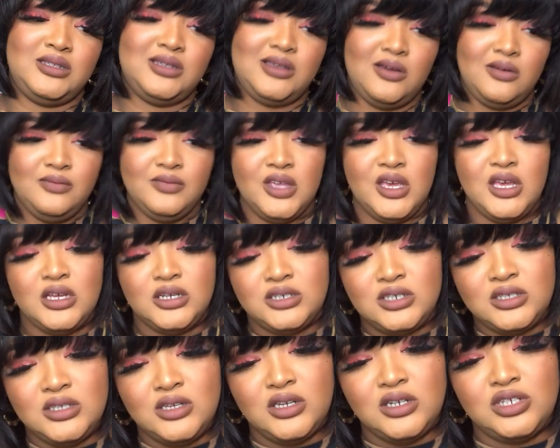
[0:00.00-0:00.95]
So
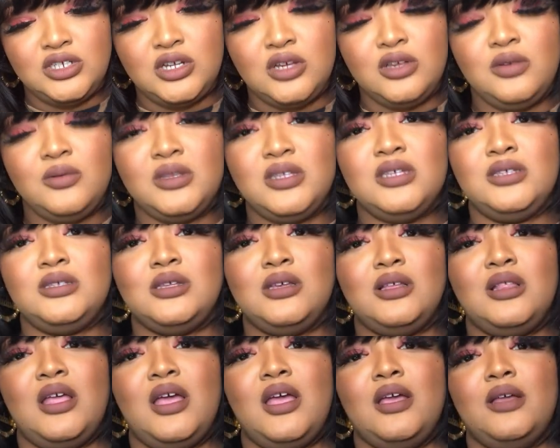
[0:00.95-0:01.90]
just going to show you what these
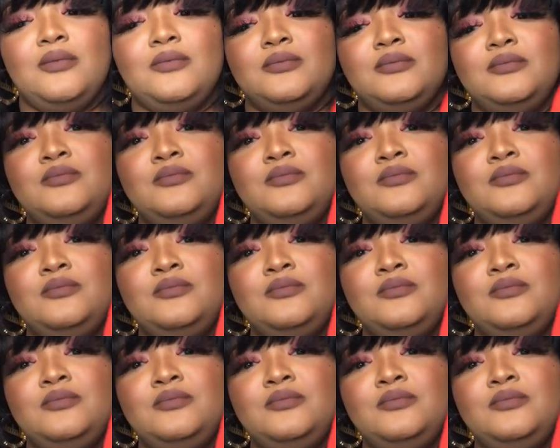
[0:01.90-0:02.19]
look like.